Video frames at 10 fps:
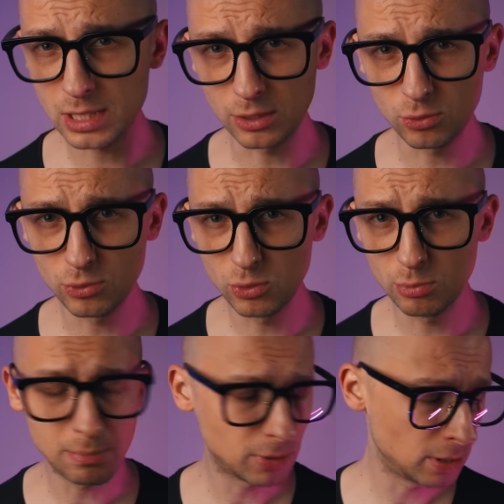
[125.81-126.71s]
I don't really
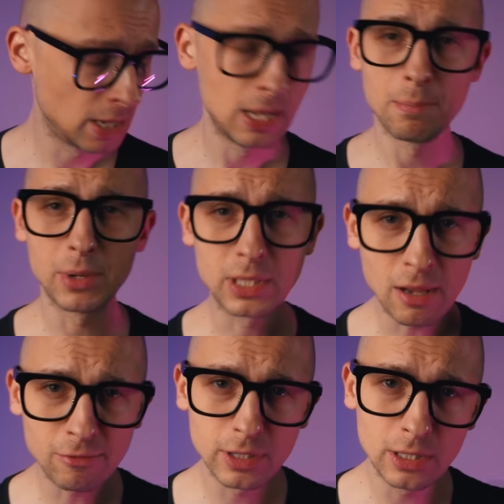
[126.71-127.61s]
remember, but
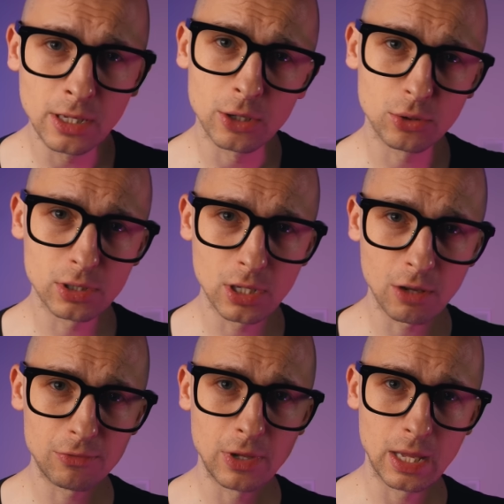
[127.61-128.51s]
definitely good
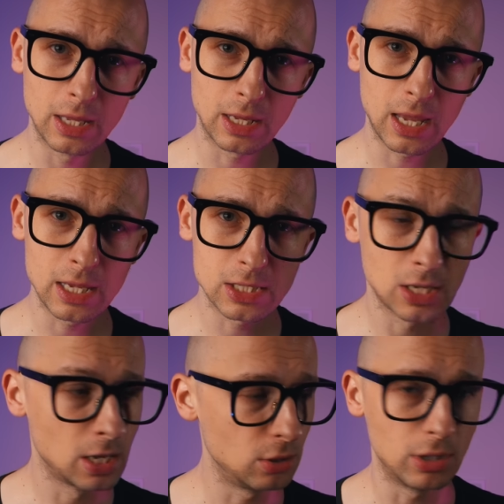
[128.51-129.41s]
enough in case
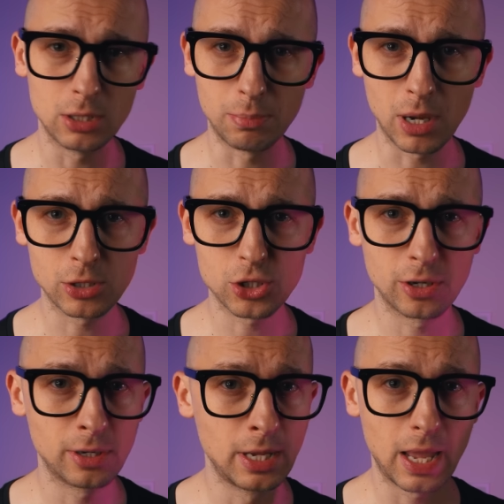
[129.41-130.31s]
you hit a
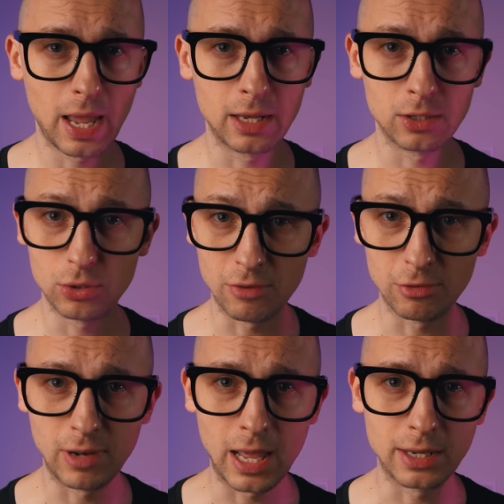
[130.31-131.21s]
puncture and you have a
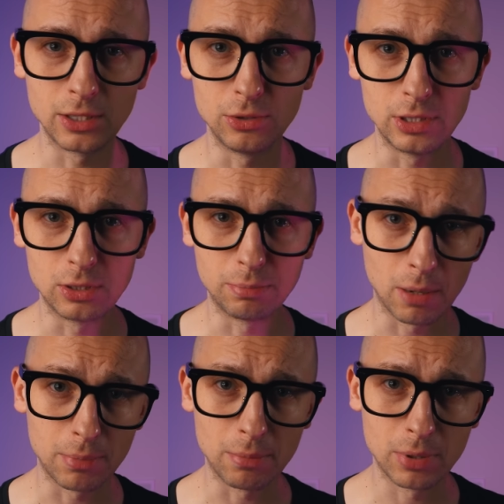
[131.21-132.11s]
flat and you need to
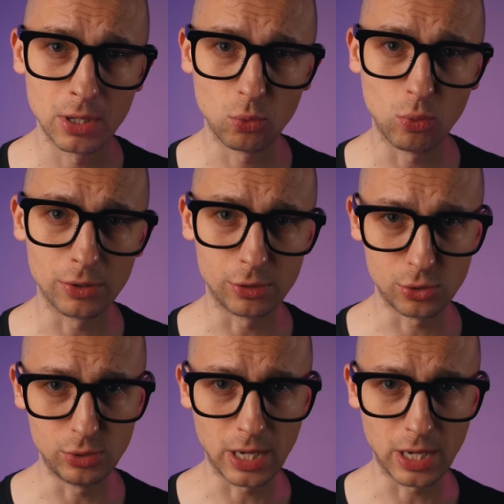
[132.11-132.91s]
pump up 1 or 2